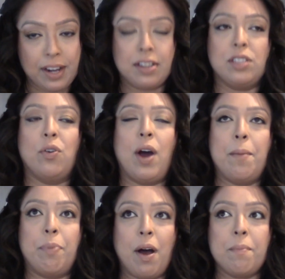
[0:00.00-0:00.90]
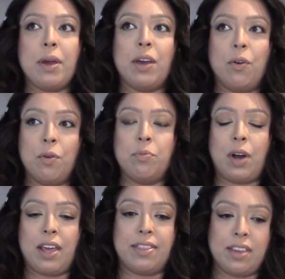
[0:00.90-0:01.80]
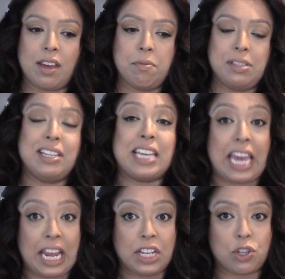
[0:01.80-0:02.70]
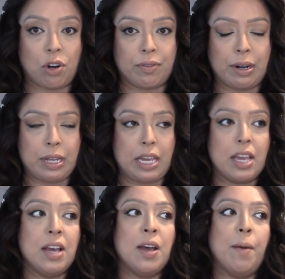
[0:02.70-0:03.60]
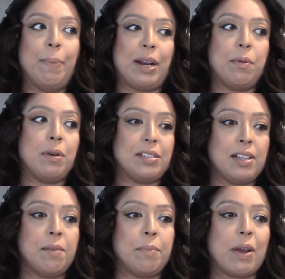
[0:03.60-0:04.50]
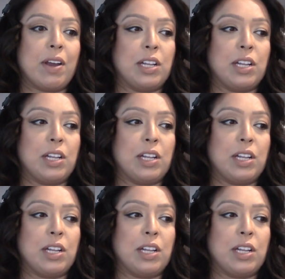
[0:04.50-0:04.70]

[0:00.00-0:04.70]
So I bought my home, I think I was engaged already, but I was not married.